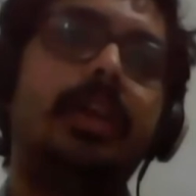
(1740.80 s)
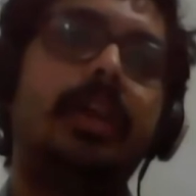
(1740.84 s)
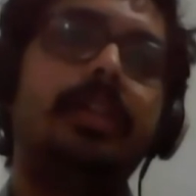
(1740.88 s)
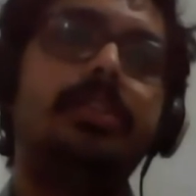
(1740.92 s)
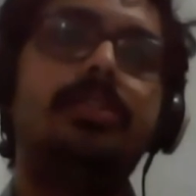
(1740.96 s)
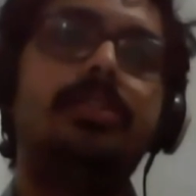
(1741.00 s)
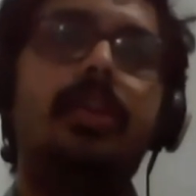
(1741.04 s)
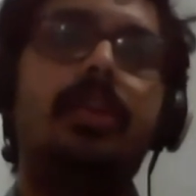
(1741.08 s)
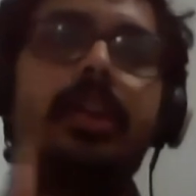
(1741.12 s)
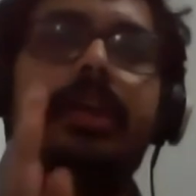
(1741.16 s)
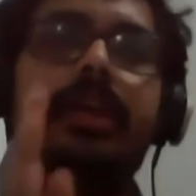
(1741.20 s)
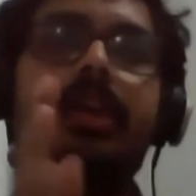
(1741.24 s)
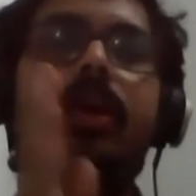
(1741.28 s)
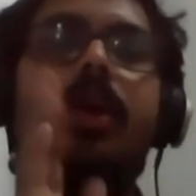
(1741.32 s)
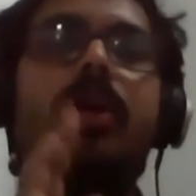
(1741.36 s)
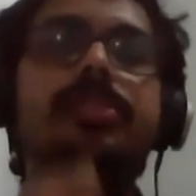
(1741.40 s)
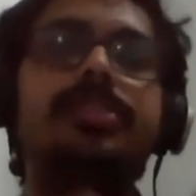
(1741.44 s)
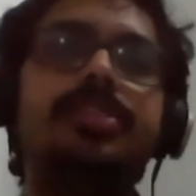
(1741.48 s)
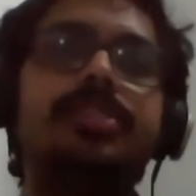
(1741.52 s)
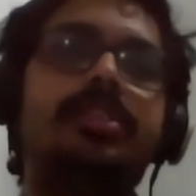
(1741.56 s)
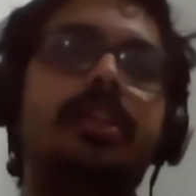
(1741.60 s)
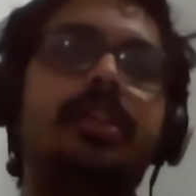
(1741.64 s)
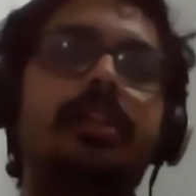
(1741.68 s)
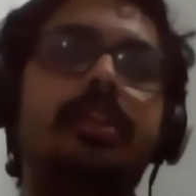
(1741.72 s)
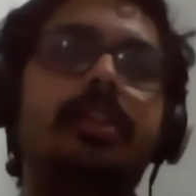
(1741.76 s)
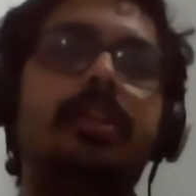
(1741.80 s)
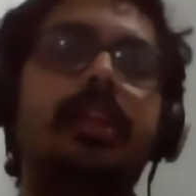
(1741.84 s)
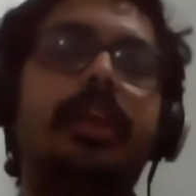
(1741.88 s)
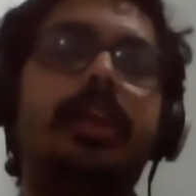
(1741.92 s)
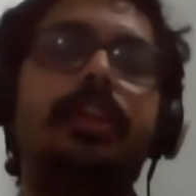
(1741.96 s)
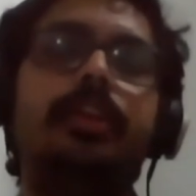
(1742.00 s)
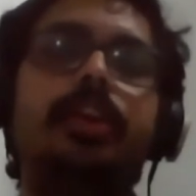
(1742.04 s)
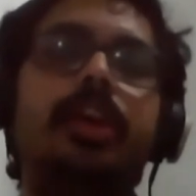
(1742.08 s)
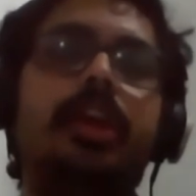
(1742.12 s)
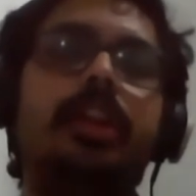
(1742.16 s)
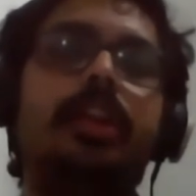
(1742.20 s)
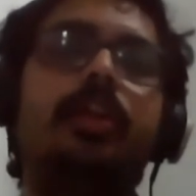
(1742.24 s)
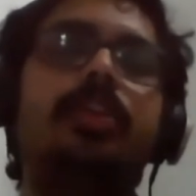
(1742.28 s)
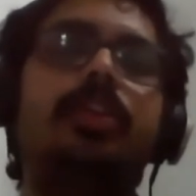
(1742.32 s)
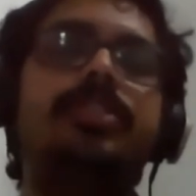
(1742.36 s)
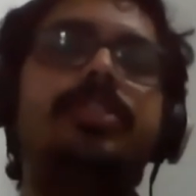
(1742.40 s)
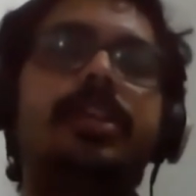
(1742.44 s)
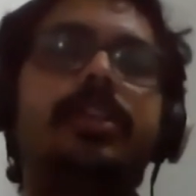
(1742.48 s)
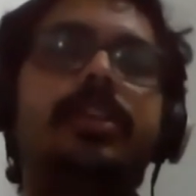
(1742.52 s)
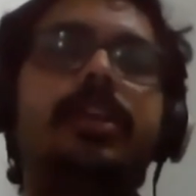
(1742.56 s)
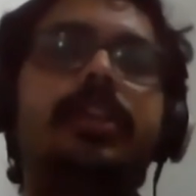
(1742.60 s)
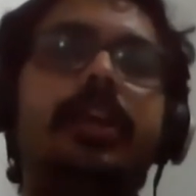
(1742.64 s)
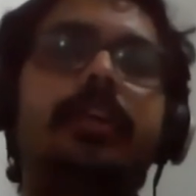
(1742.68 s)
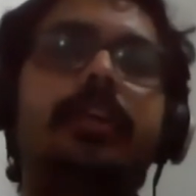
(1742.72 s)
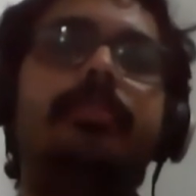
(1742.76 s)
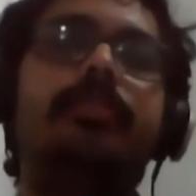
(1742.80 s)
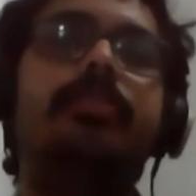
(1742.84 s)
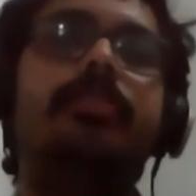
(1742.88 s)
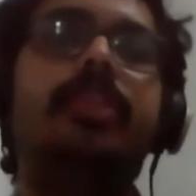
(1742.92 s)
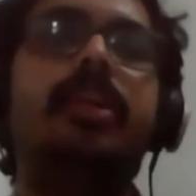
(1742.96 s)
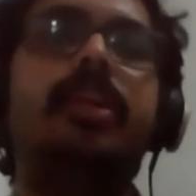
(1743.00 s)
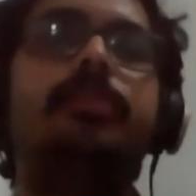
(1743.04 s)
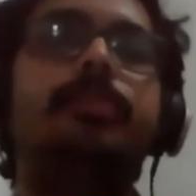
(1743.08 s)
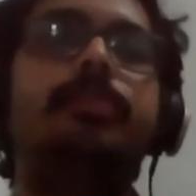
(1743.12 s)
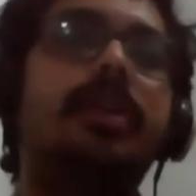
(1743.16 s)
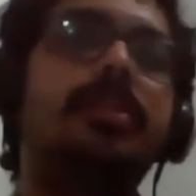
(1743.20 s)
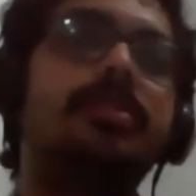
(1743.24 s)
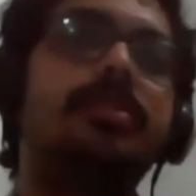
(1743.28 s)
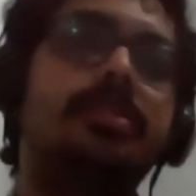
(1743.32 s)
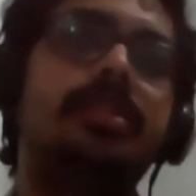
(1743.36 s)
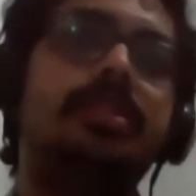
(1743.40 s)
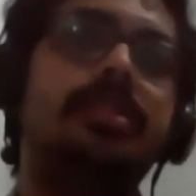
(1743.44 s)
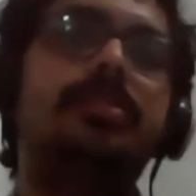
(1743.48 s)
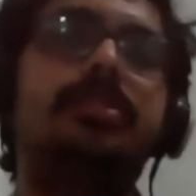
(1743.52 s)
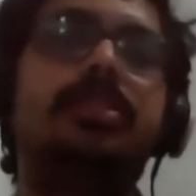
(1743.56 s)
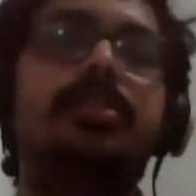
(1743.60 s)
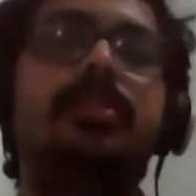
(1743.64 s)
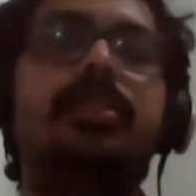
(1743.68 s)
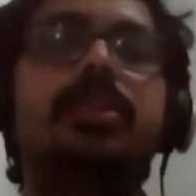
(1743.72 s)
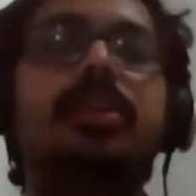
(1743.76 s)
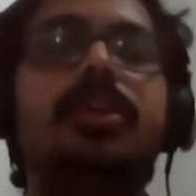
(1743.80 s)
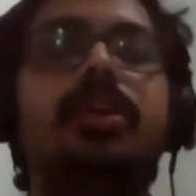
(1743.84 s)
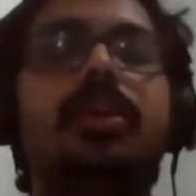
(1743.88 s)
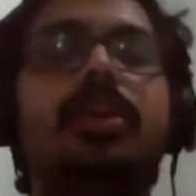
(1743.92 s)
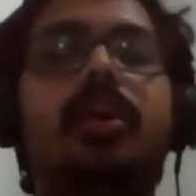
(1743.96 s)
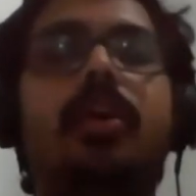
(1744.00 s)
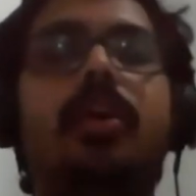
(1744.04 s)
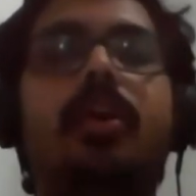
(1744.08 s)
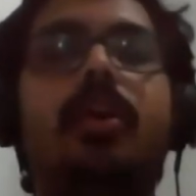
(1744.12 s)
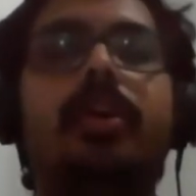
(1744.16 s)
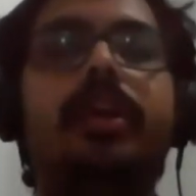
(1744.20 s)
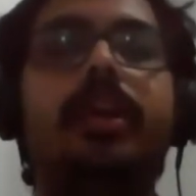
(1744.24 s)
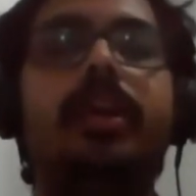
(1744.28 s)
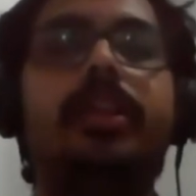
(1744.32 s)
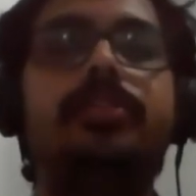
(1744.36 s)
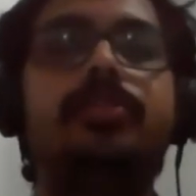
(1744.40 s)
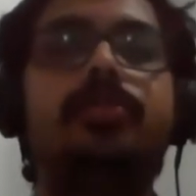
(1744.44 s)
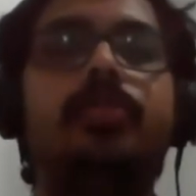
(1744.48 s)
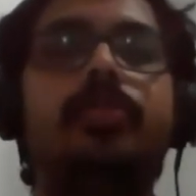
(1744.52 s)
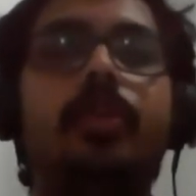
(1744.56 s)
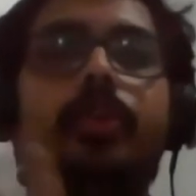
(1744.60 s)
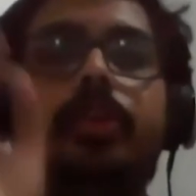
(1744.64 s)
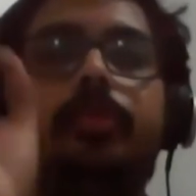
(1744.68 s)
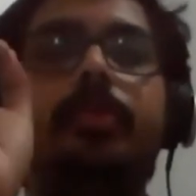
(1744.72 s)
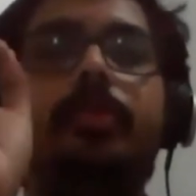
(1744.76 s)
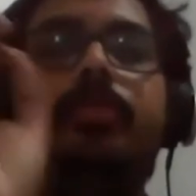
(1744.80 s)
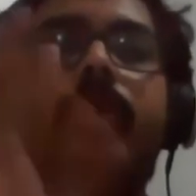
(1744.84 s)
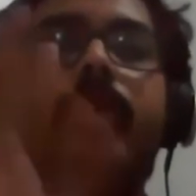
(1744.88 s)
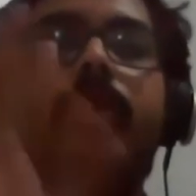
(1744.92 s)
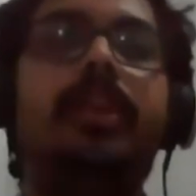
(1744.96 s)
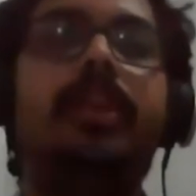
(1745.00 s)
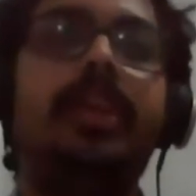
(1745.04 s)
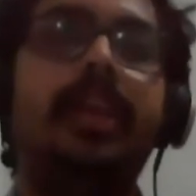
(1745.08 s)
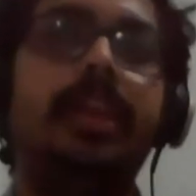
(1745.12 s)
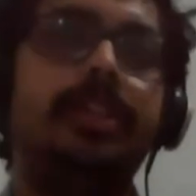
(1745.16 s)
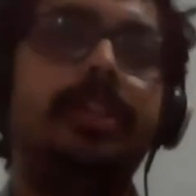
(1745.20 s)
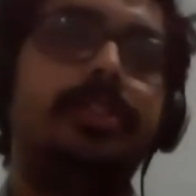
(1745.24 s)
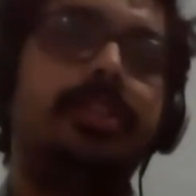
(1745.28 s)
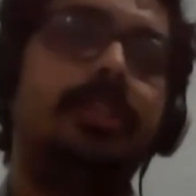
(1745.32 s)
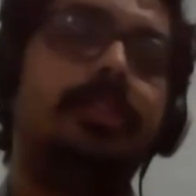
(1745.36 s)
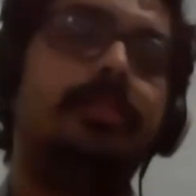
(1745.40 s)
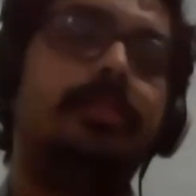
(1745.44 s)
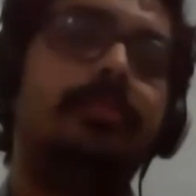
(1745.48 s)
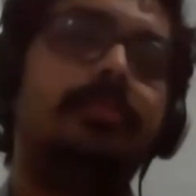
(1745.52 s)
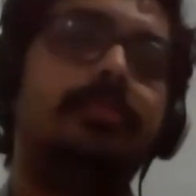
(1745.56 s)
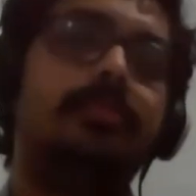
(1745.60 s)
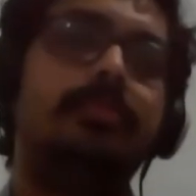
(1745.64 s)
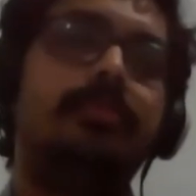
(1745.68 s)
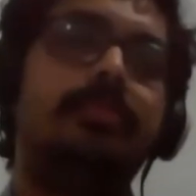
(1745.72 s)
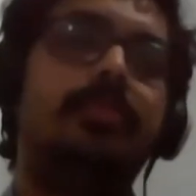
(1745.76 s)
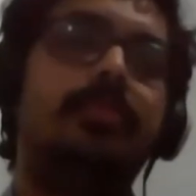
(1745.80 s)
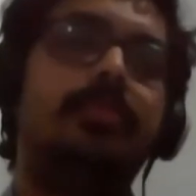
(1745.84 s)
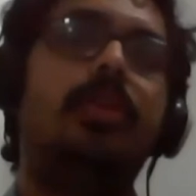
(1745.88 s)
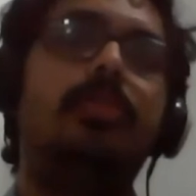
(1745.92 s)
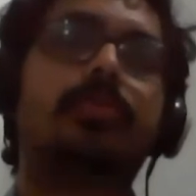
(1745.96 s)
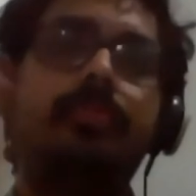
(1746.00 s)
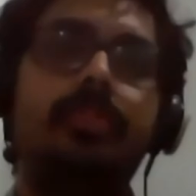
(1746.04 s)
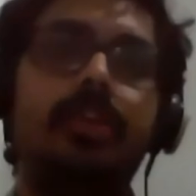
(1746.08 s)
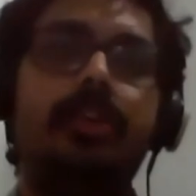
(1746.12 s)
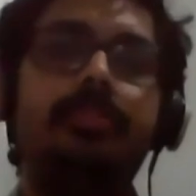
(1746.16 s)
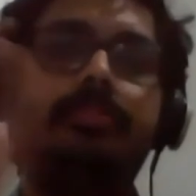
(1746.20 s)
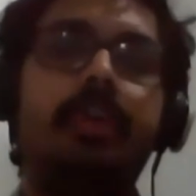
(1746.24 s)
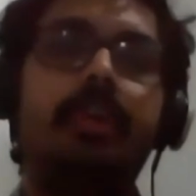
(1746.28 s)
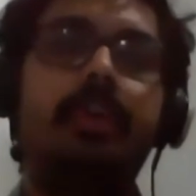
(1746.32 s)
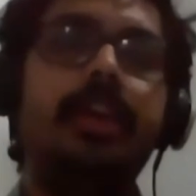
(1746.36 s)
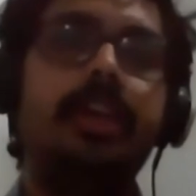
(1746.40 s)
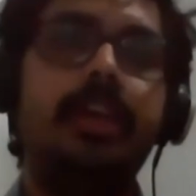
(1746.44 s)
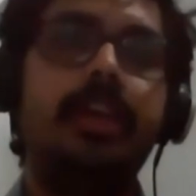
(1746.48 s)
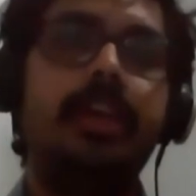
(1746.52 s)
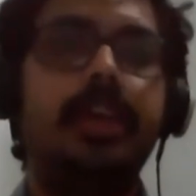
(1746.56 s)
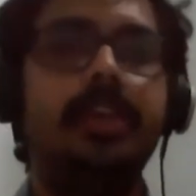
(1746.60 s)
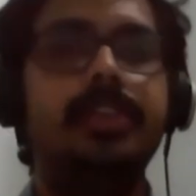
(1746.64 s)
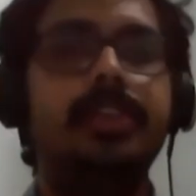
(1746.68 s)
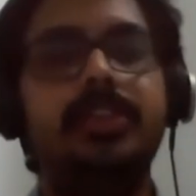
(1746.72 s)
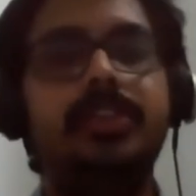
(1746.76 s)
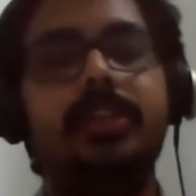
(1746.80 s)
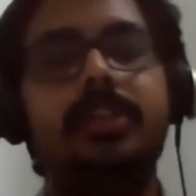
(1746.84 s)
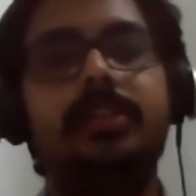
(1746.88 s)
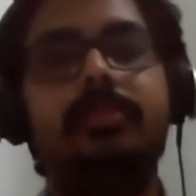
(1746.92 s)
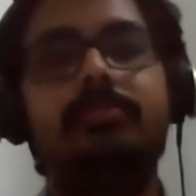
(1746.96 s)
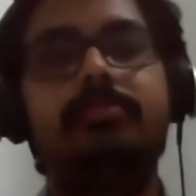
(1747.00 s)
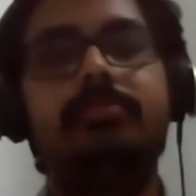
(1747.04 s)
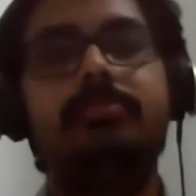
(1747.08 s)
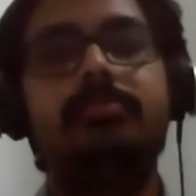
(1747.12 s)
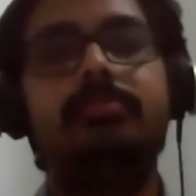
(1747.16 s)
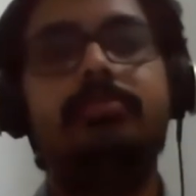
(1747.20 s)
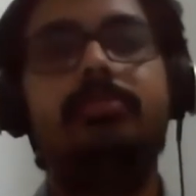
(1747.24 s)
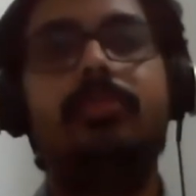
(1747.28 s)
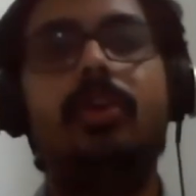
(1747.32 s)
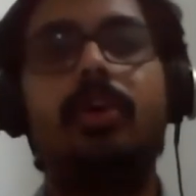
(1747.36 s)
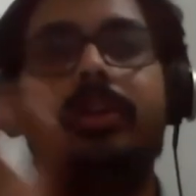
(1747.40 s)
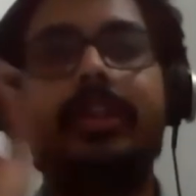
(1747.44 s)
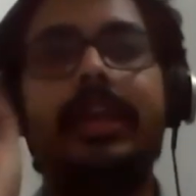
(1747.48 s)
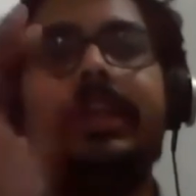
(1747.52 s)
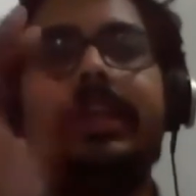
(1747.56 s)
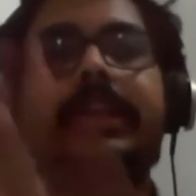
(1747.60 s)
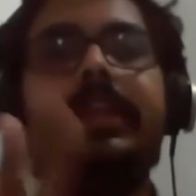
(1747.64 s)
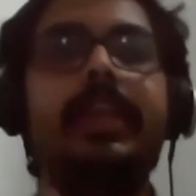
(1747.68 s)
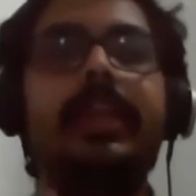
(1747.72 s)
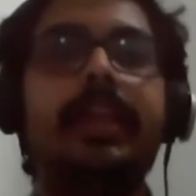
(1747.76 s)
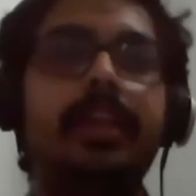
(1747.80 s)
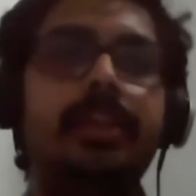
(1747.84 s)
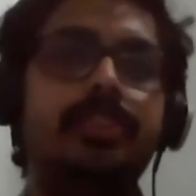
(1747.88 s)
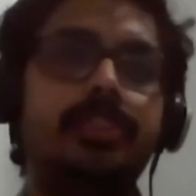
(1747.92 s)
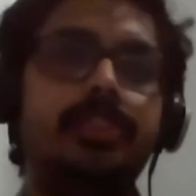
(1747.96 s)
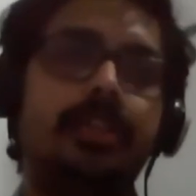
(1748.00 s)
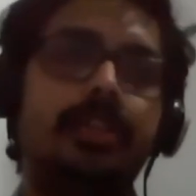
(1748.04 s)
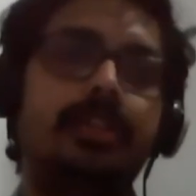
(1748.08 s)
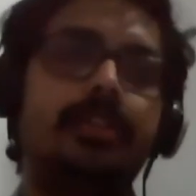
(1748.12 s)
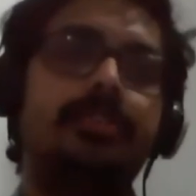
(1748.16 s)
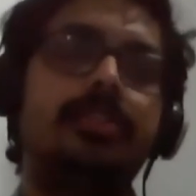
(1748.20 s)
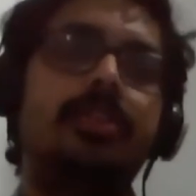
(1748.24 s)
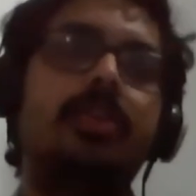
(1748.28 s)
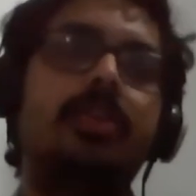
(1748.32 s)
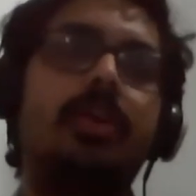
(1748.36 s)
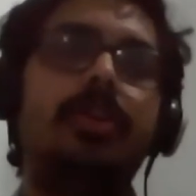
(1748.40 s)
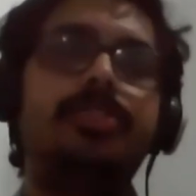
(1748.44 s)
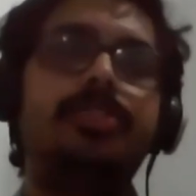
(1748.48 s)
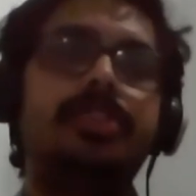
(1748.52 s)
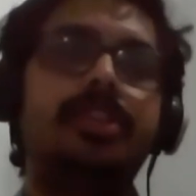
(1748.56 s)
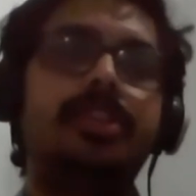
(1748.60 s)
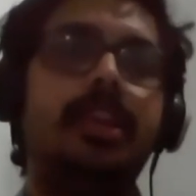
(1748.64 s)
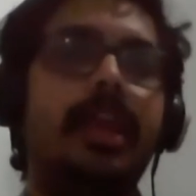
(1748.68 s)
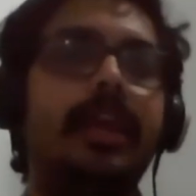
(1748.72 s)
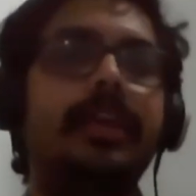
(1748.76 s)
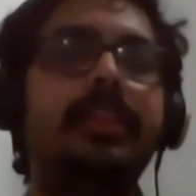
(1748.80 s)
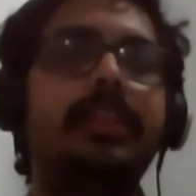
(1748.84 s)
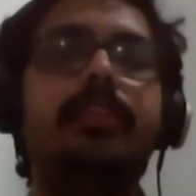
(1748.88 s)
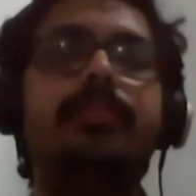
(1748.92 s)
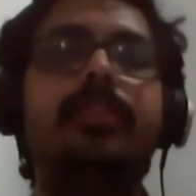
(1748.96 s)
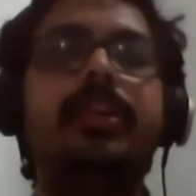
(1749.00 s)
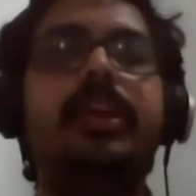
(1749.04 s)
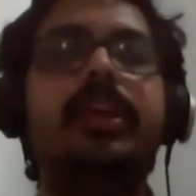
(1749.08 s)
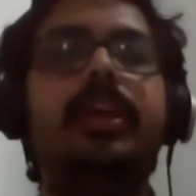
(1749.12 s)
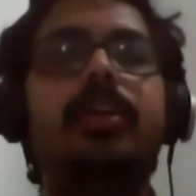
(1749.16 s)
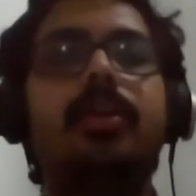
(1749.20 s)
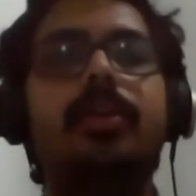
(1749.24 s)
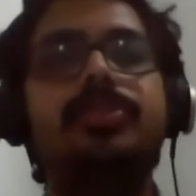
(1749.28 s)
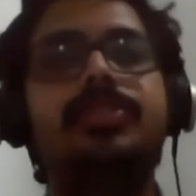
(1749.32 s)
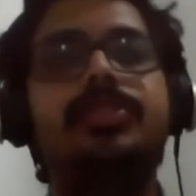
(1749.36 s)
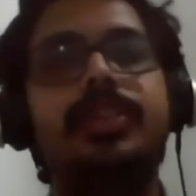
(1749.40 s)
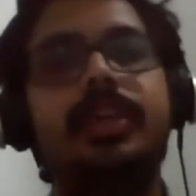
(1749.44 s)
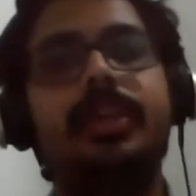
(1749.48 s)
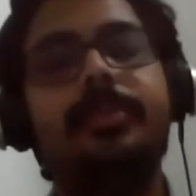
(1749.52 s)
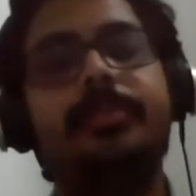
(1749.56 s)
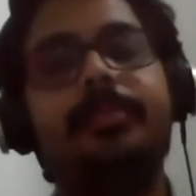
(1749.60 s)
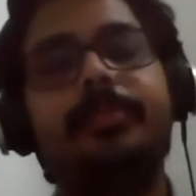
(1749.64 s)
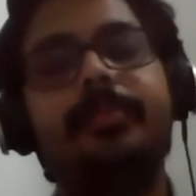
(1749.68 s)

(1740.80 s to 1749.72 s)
It's not a constant. You cannot say that every person's organ is going to be 1 kg or 5 kg or 10 kg. It's a constant. Like that we cannot say.